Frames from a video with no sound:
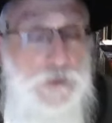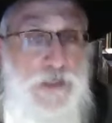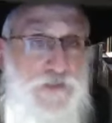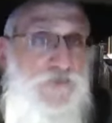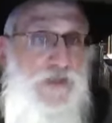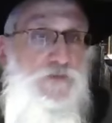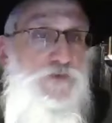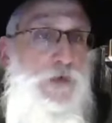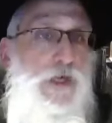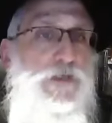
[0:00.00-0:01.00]
and he starts
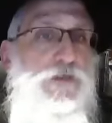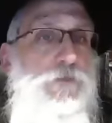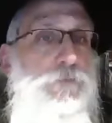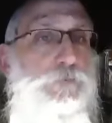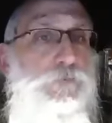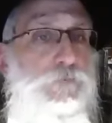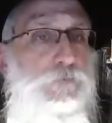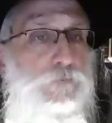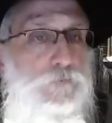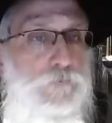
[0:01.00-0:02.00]
crying.
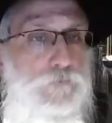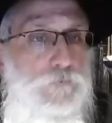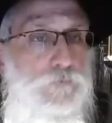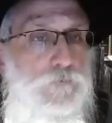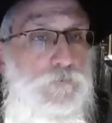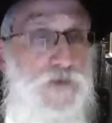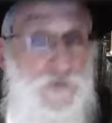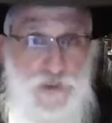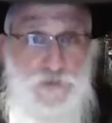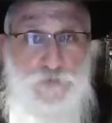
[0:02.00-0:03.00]
He
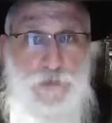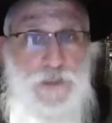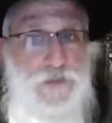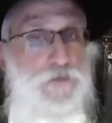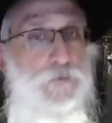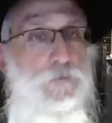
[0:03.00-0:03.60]
starts crying.